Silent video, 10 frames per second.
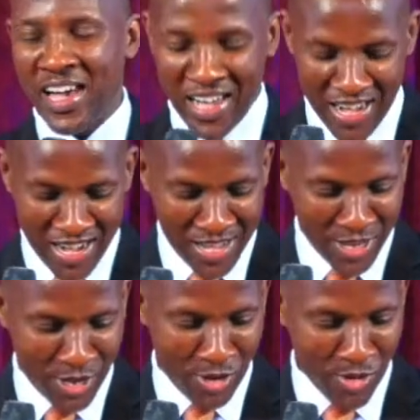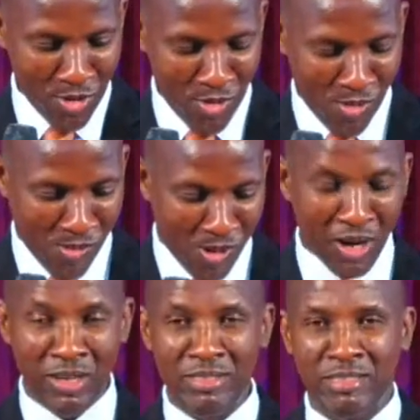I
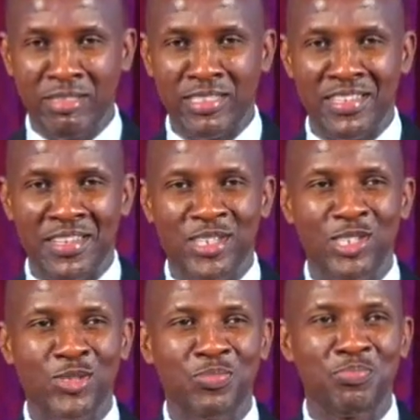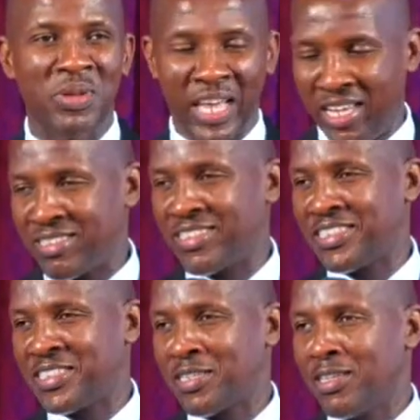was
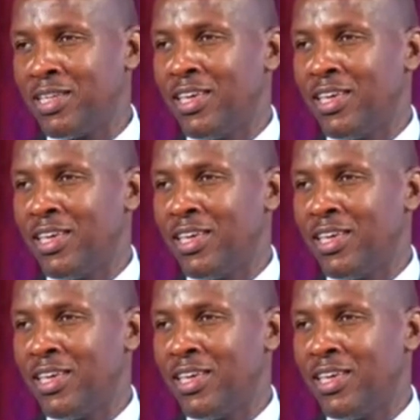blessed.